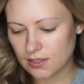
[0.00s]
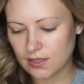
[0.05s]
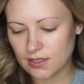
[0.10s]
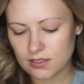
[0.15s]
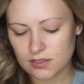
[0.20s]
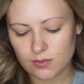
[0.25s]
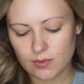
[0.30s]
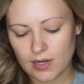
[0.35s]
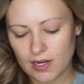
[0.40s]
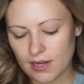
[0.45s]

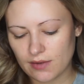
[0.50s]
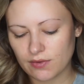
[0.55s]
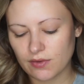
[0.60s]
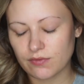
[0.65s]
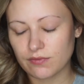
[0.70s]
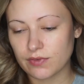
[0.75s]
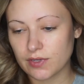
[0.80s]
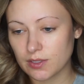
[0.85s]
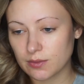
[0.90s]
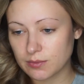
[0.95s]
That's why I haven't
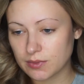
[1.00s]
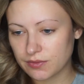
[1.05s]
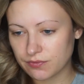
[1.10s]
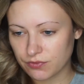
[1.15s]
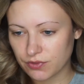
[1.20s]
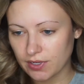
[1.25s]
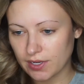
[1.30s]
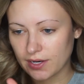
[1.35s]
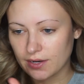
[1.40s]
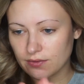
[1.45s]
filmed in
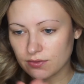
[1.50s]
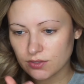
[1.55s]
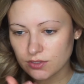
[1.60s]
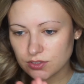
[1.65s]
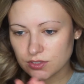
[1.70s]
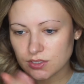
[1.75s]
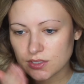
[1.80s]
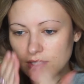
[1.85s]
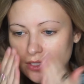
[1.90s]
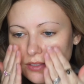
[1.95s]
forever.
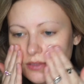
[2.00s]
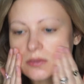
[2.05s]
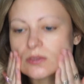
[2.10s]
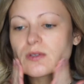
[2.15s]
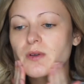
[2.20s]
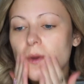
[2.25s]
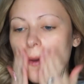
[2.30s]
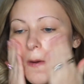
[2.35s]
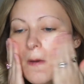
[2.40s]
Just because